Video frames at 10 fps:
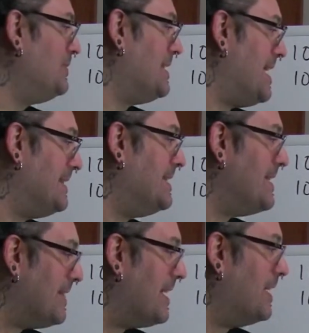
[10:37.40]
an
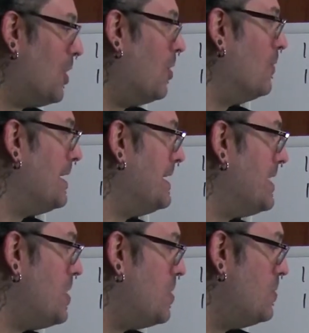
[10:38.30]
idea that I already
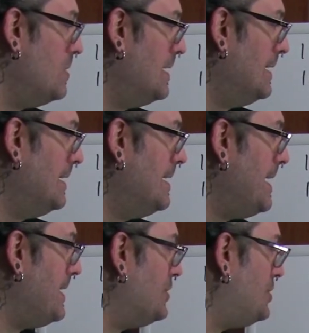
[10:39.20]
know
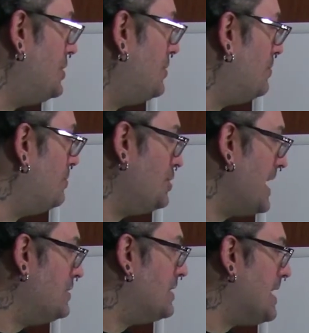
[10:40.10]
and
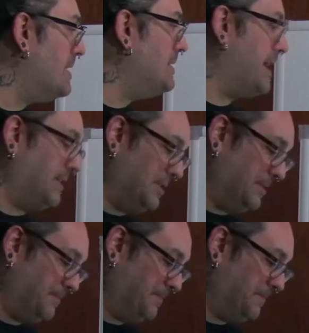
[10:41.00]
changed the context.
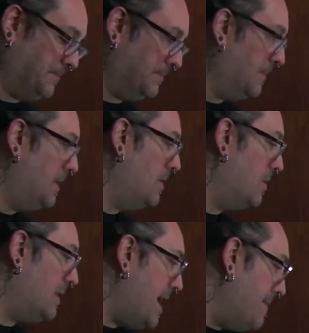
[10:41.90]

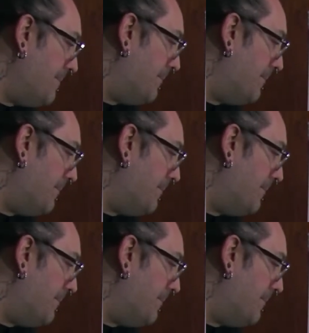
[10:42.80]
Okay,